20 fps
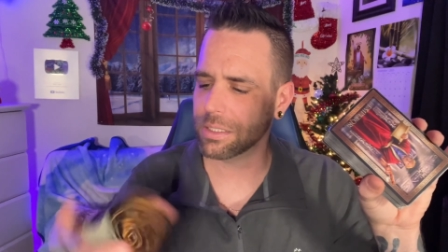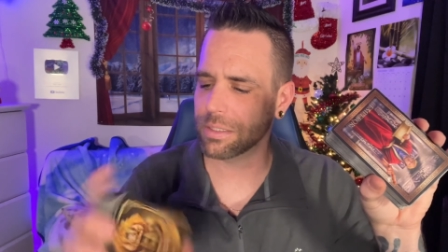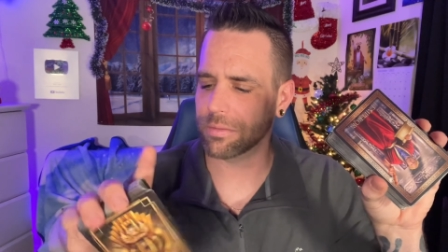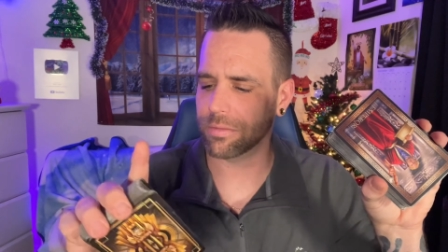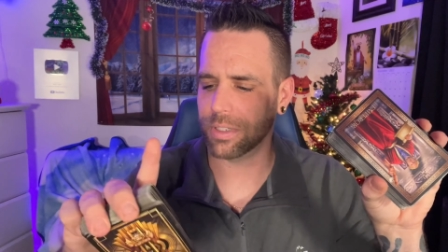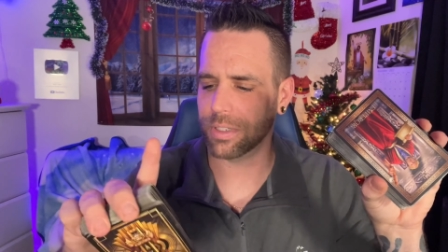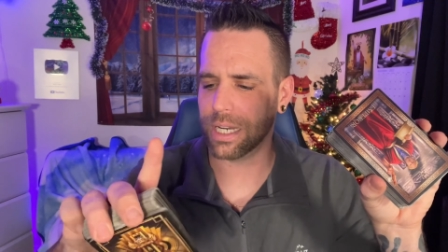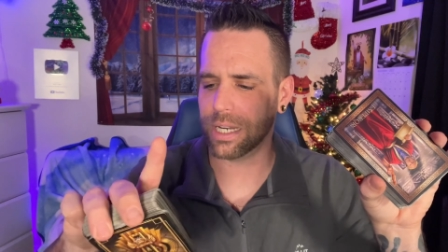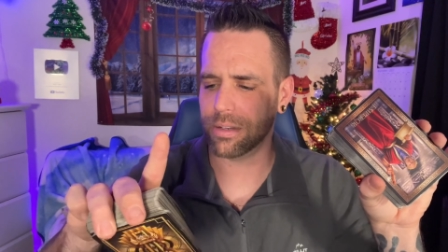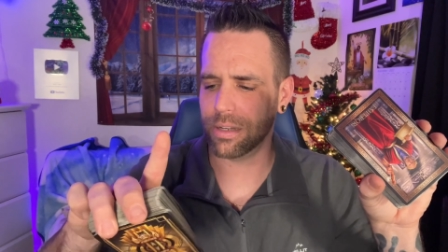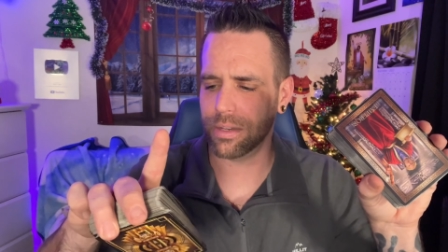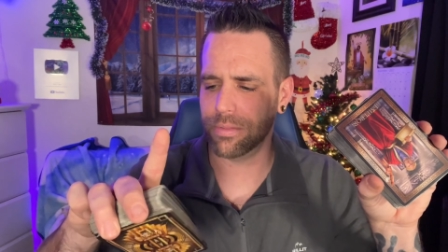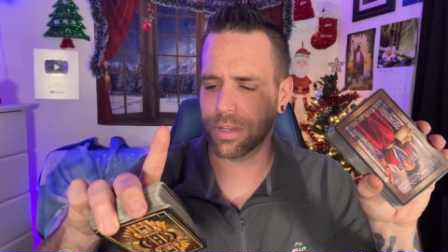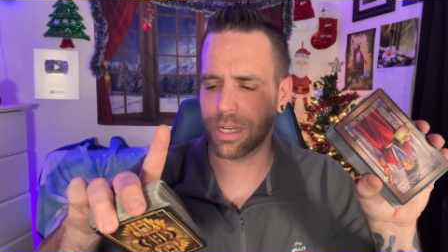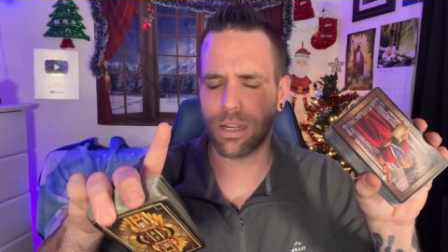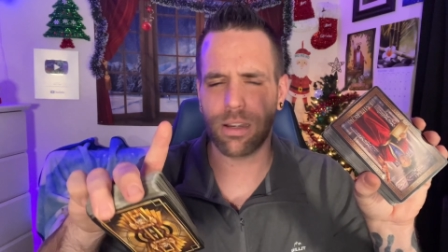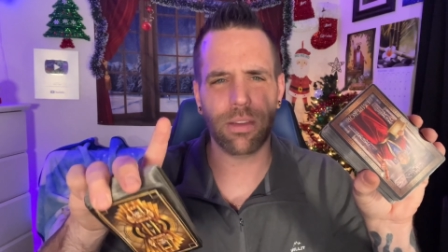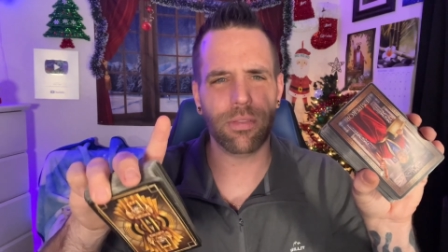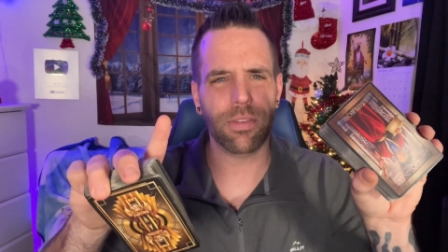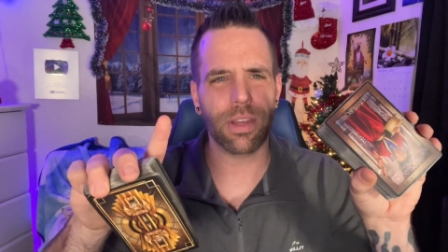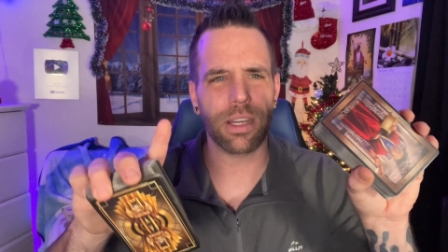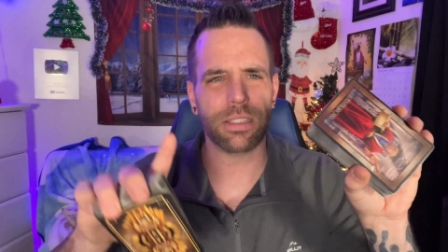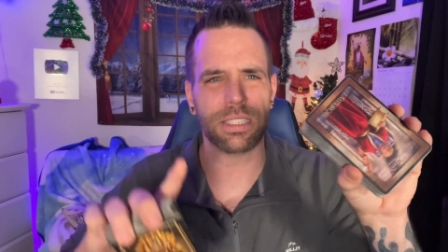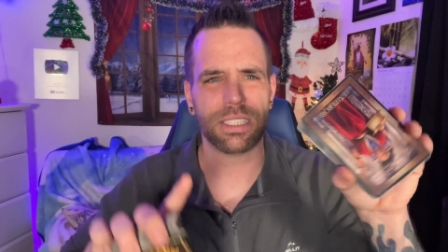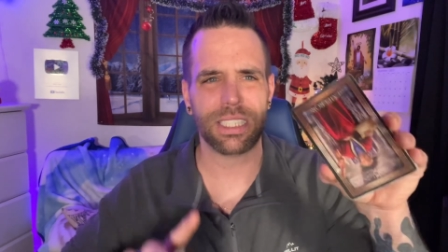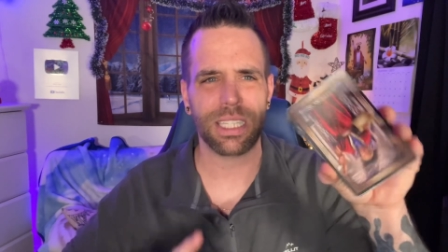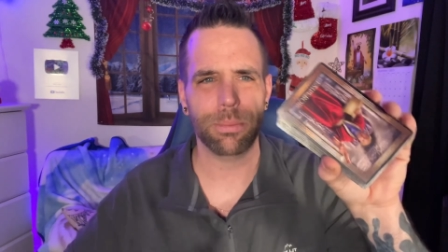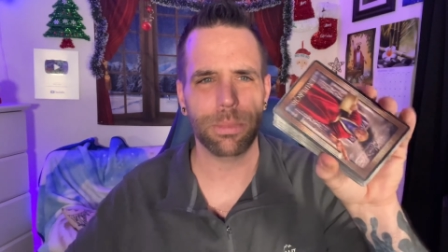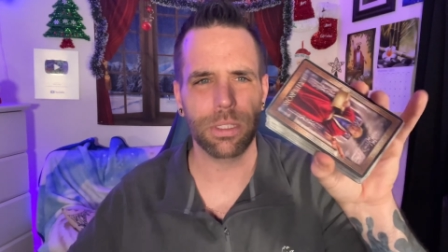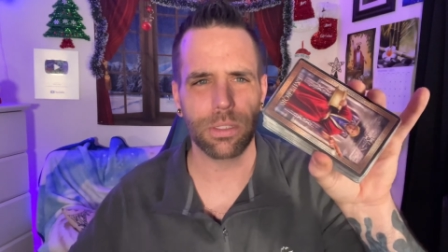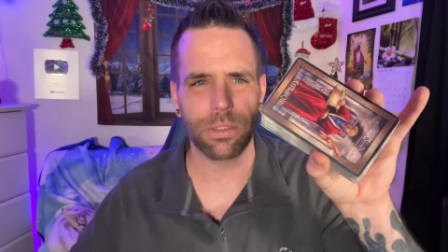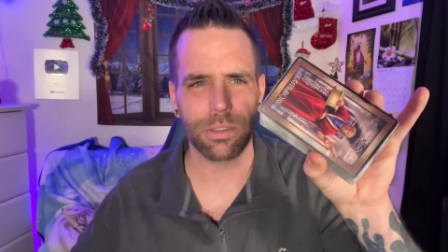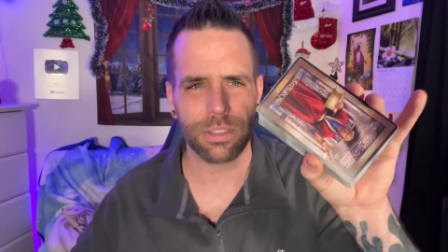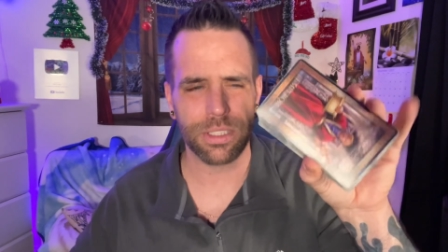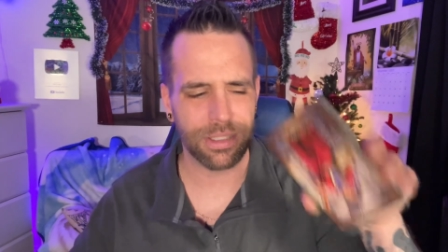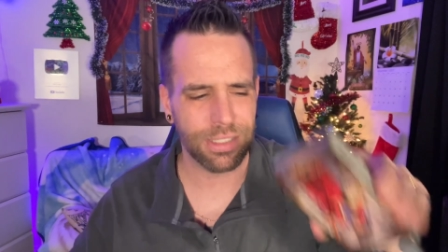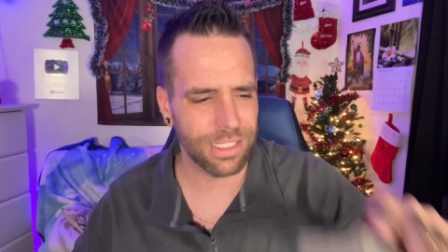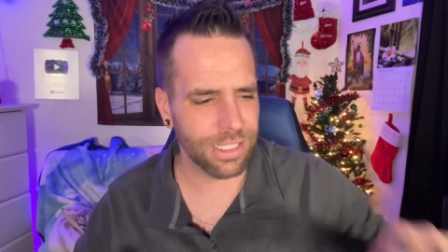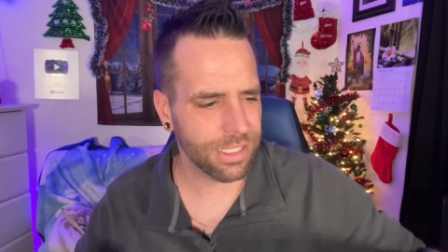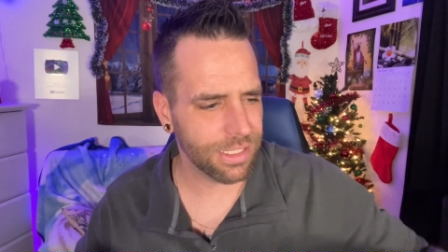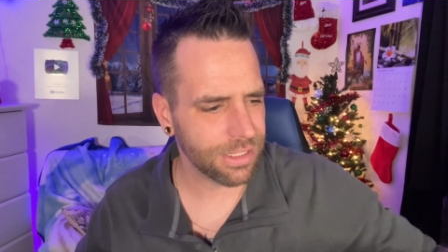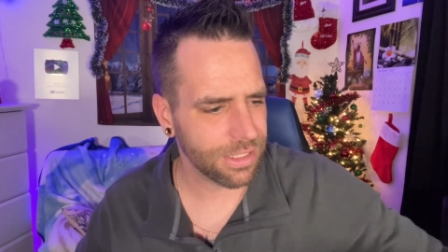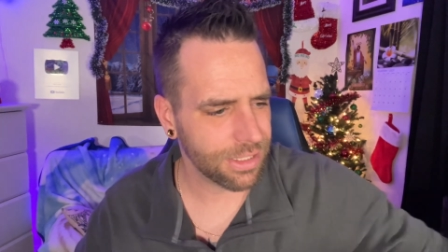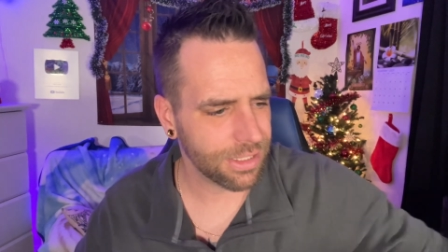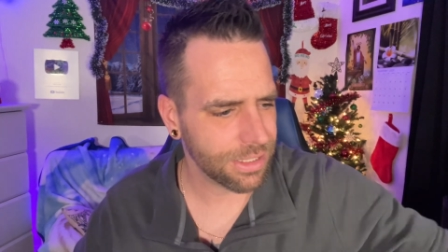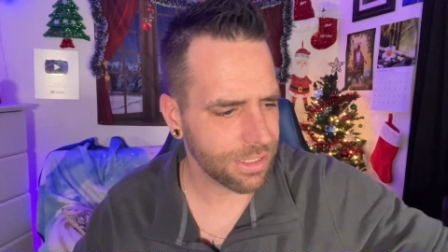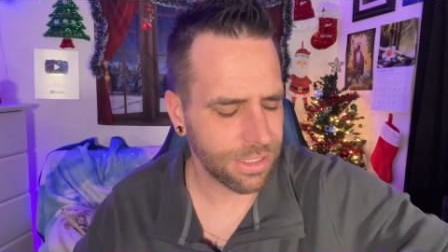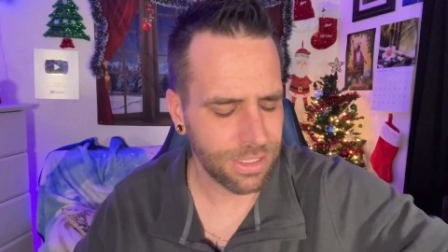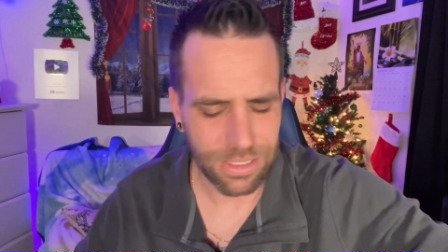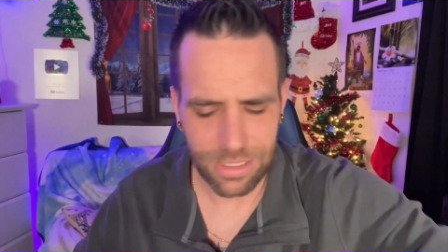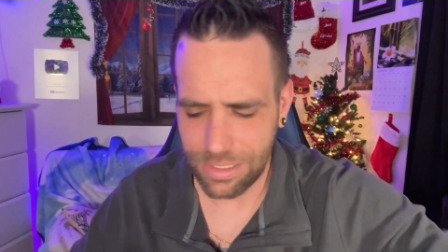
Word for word: Very, very, very similar to this.